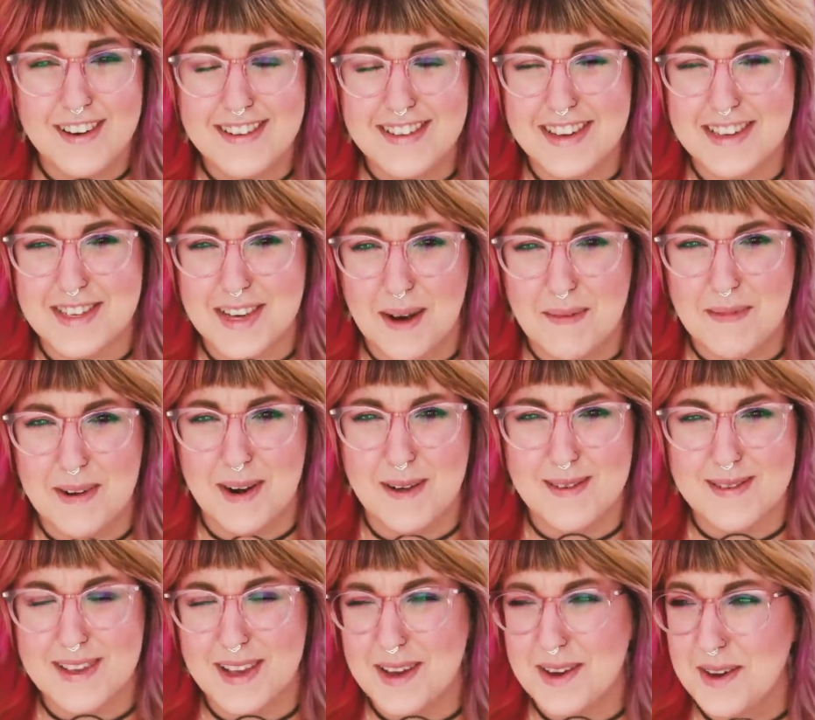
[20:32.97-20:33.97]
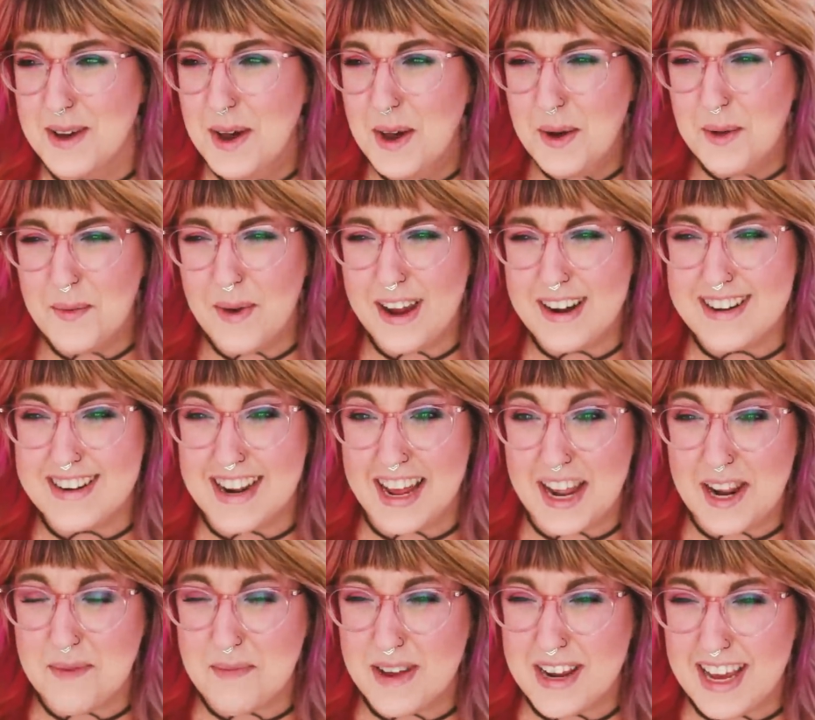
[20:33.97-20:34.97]
looked this up and I was like, wait, did
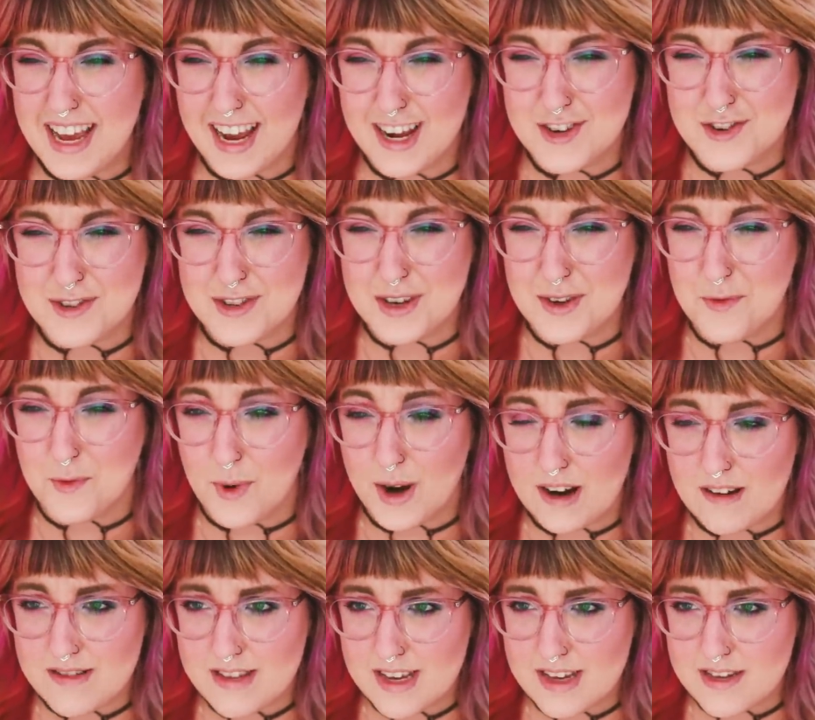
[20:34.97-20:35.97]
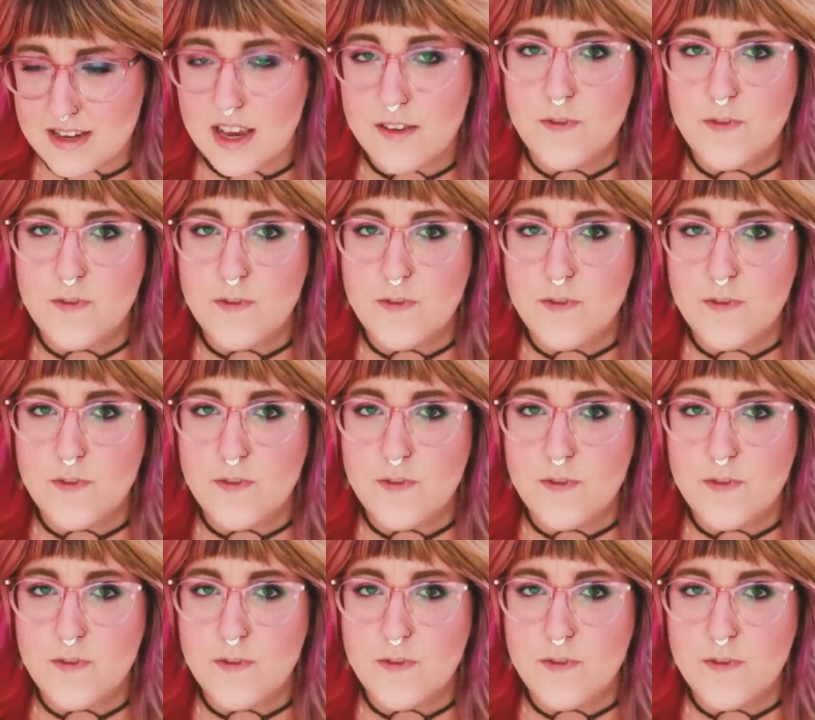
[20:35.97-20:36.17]
anybody actually wear this?